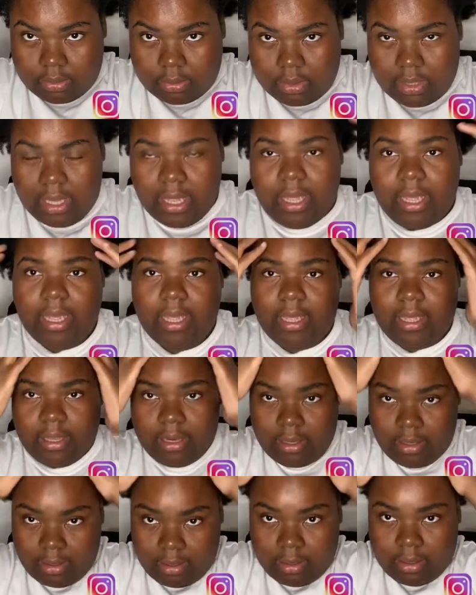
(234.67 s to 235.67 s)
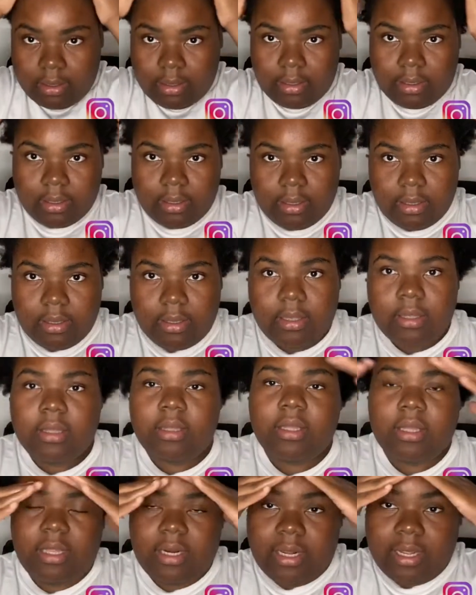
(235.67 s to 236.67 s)
head,
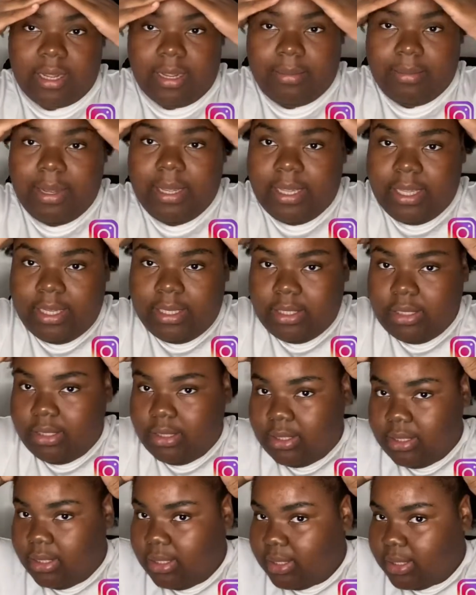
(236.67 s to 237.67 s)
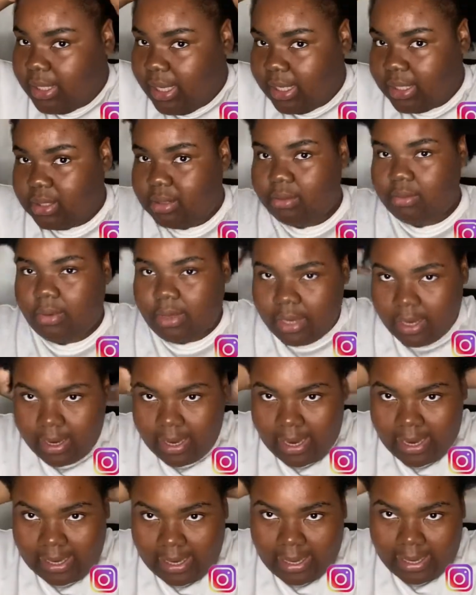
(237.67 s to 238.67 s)
and I got my edges because that's where
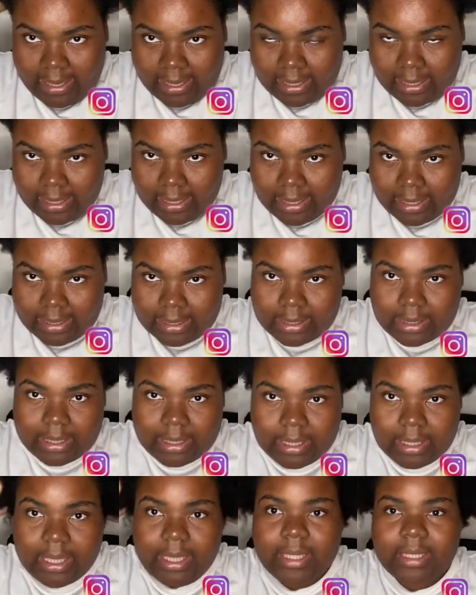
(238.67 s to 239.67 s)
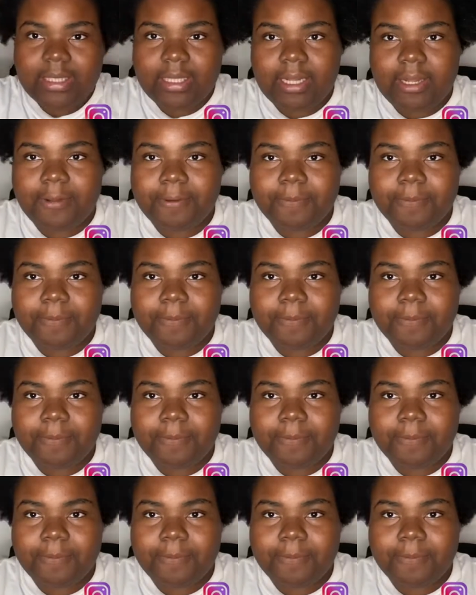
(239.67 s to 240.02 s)
I like it to go.